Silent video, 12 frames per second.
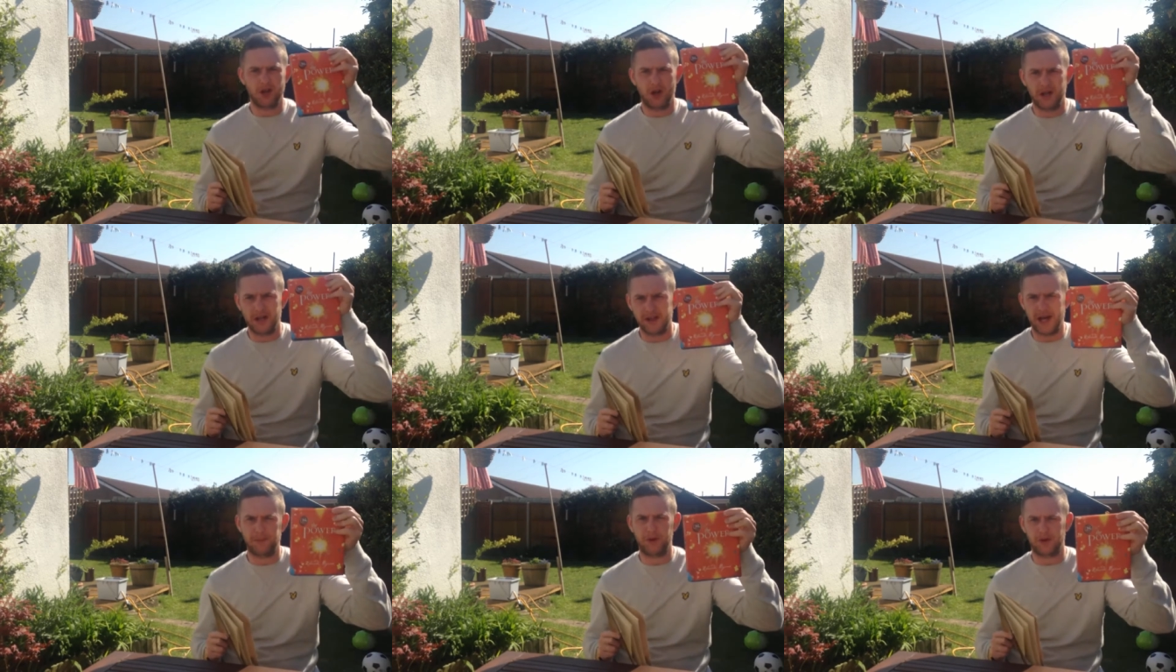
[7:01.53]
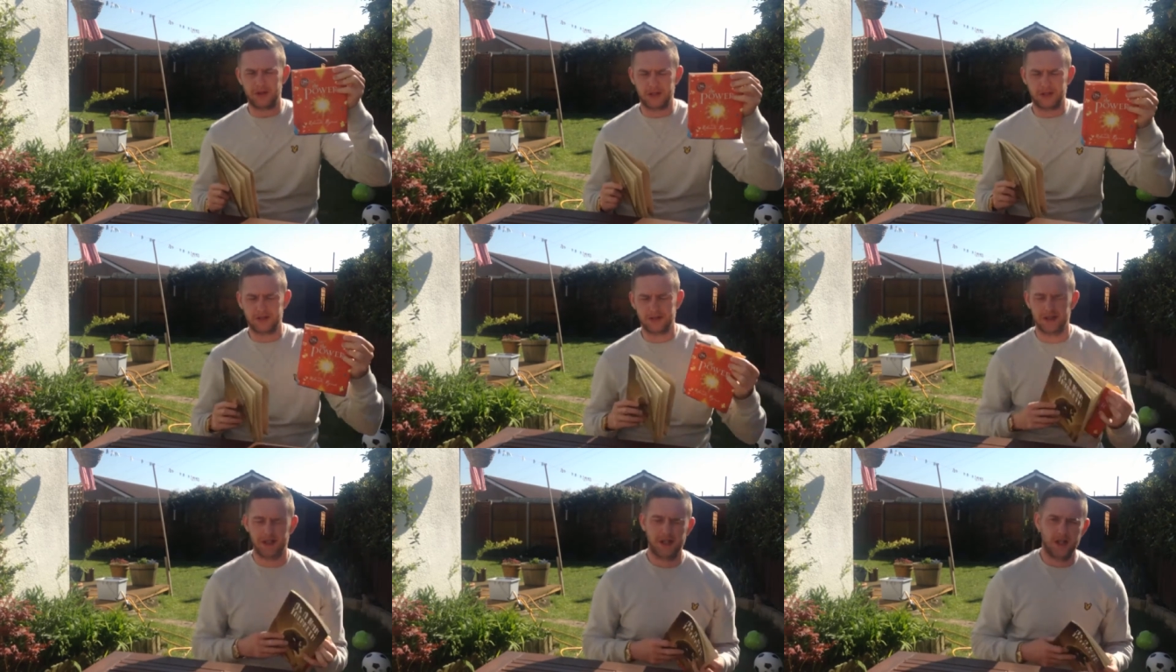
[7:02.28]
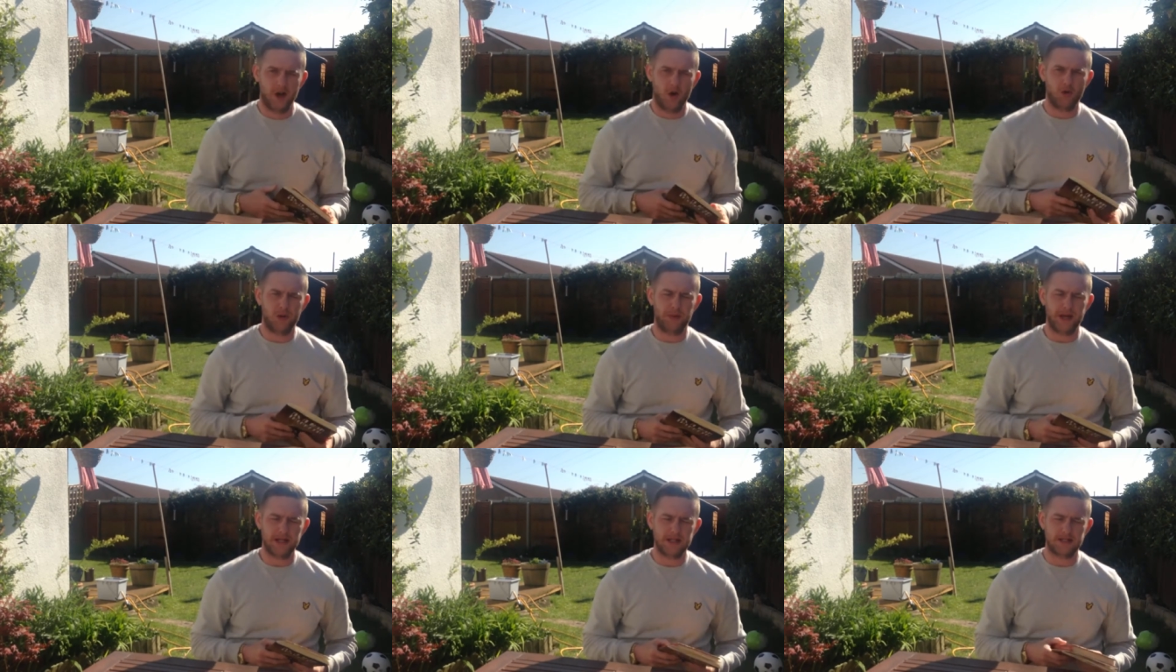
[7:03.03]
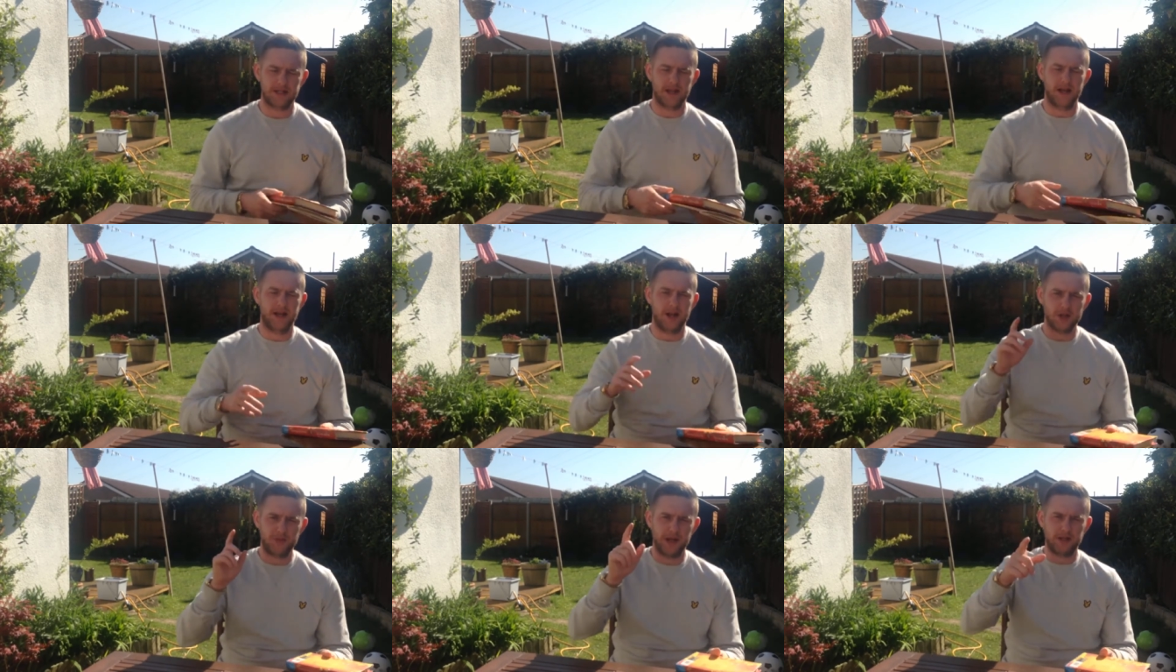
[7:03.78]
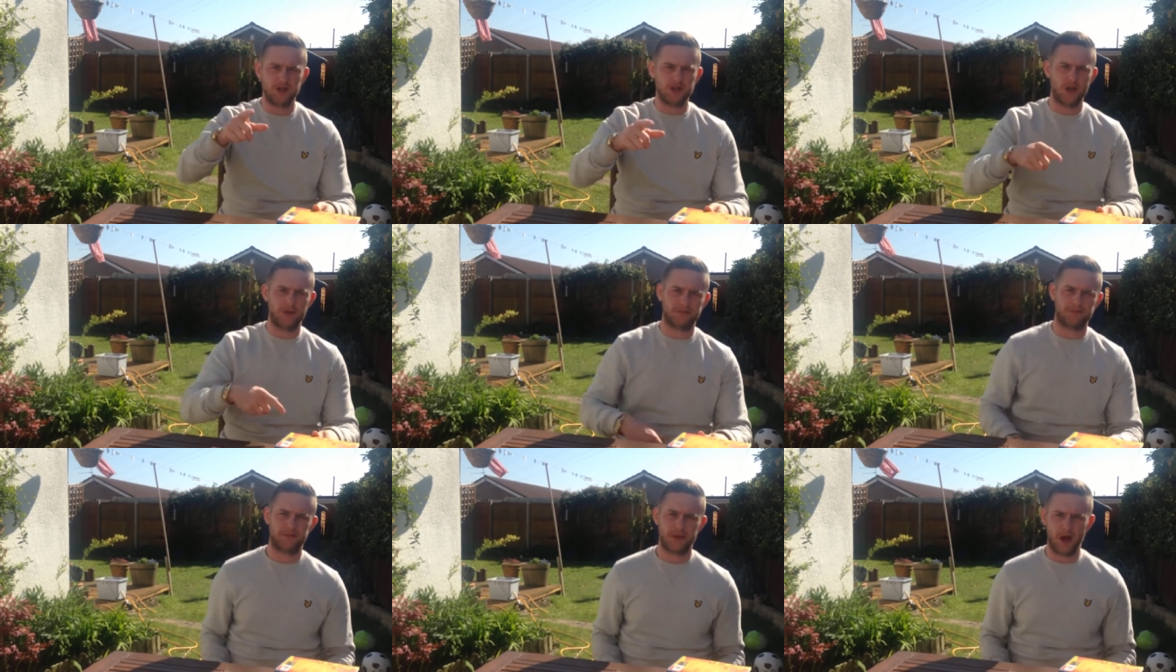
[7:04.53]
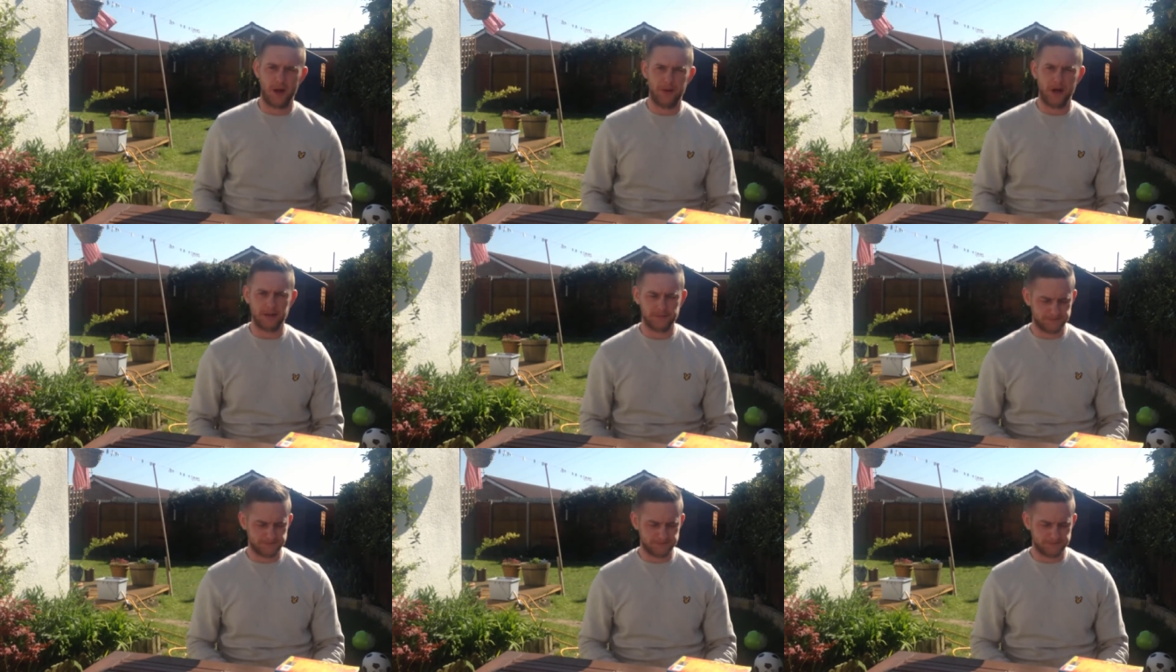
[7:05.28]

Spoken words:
you go and get that book. All the best, and I'll speak to you soon. All right, bye.